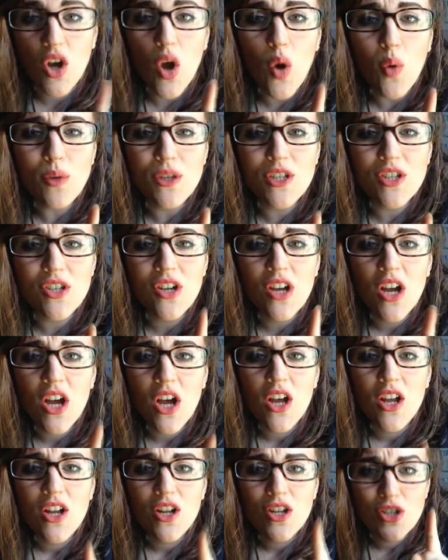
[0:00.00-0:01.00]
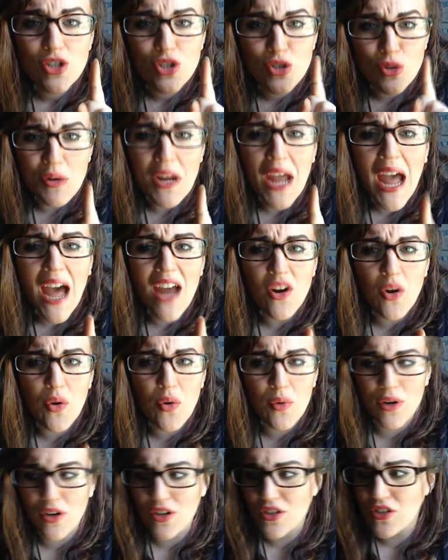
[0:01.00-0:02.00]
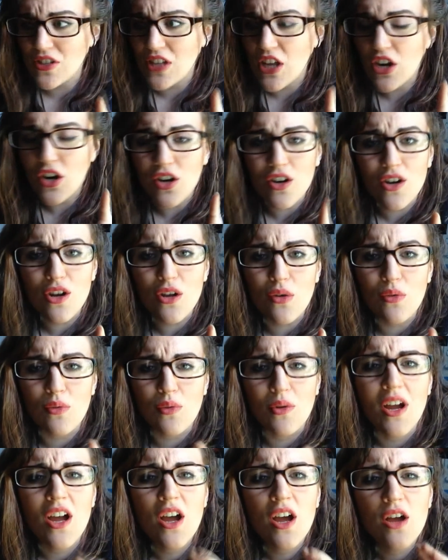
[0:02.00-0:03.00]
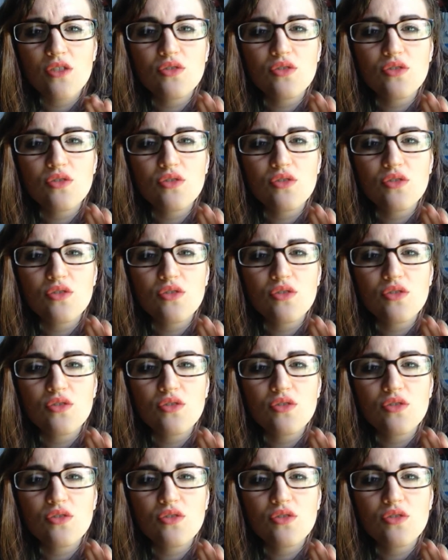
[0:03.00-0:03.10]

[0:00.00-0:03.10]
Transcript: Note to cat owners that are new,